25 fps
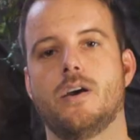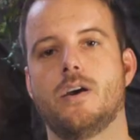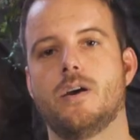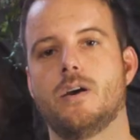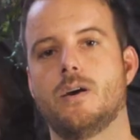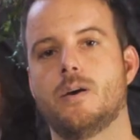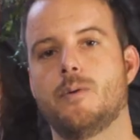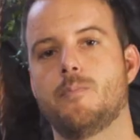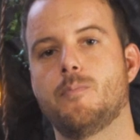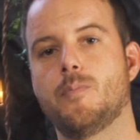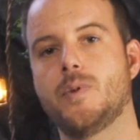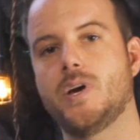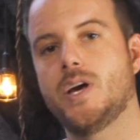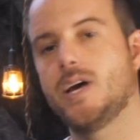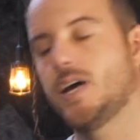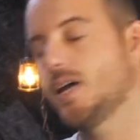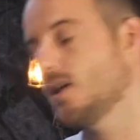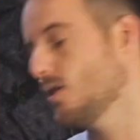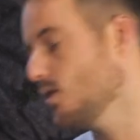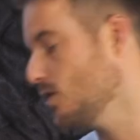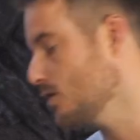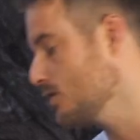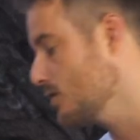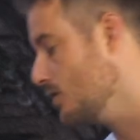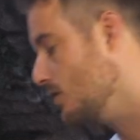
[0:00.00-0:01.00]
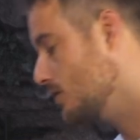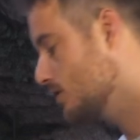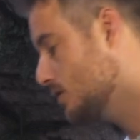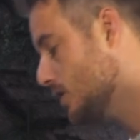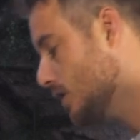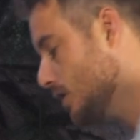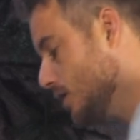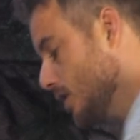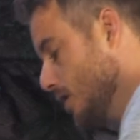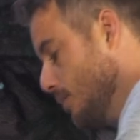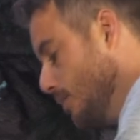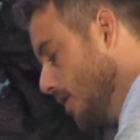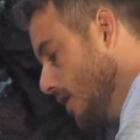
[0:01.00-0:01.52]
And also,
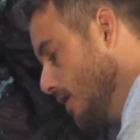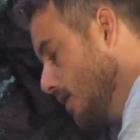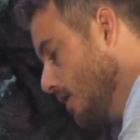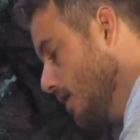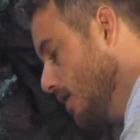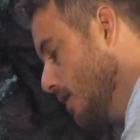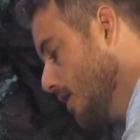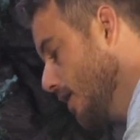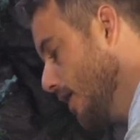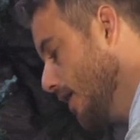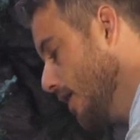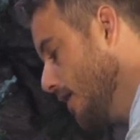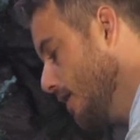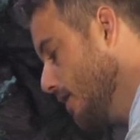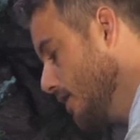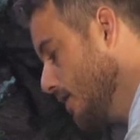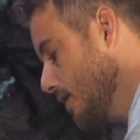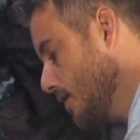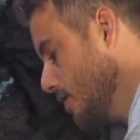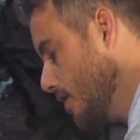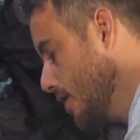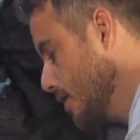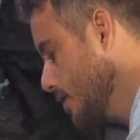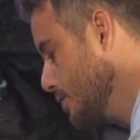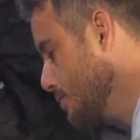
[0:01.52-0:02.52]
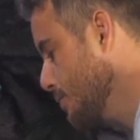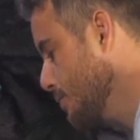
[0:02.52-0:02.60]
talking about long hair, there are